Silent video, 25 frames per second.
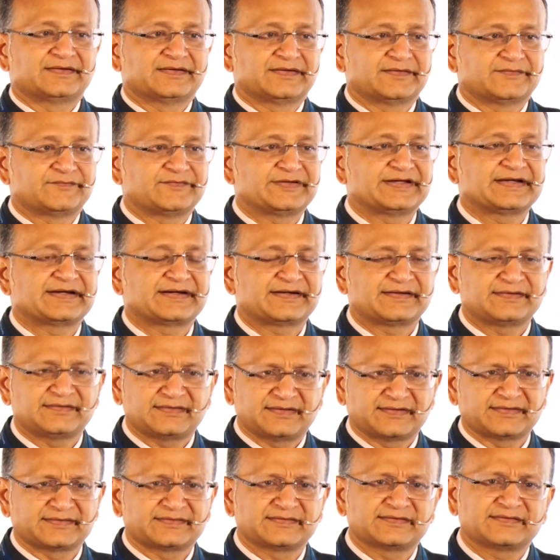We had,
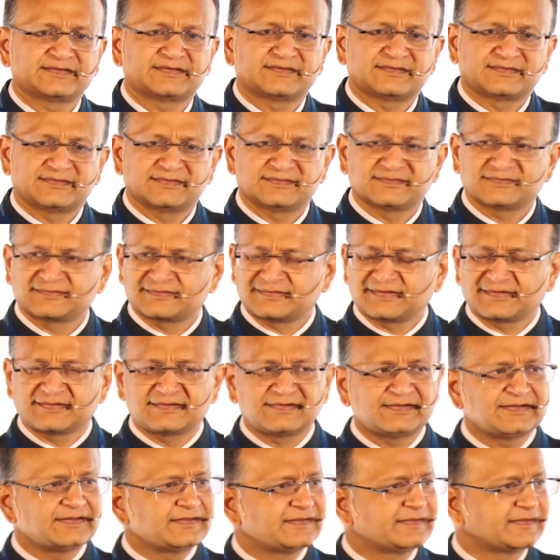I think,
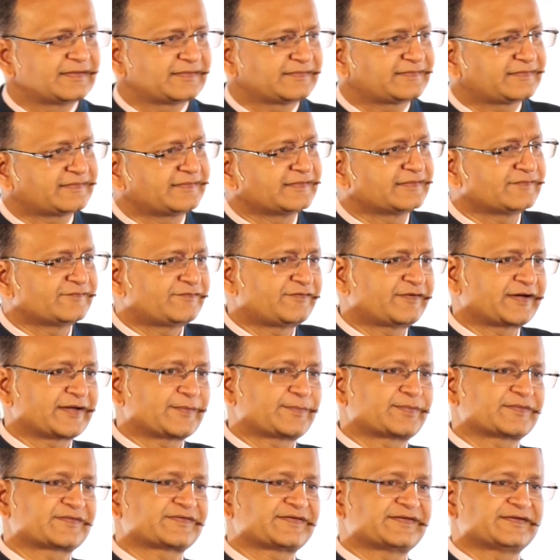slightly less than
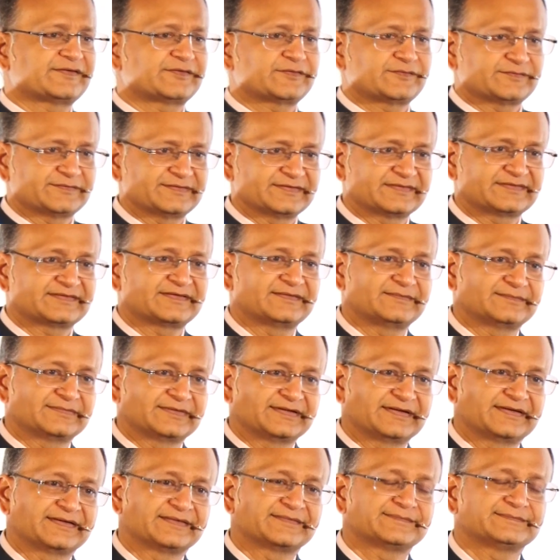5% of this
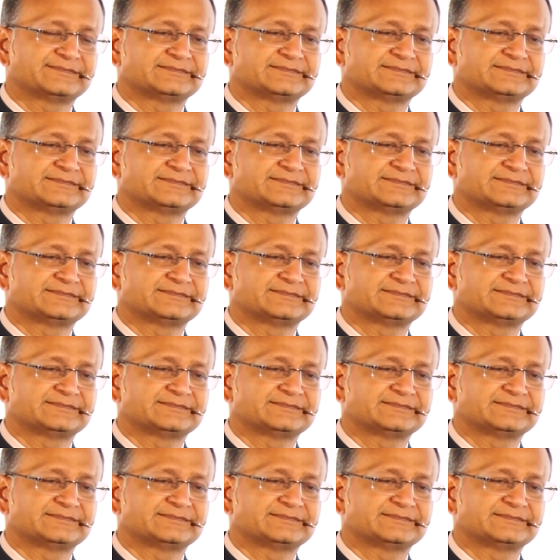company.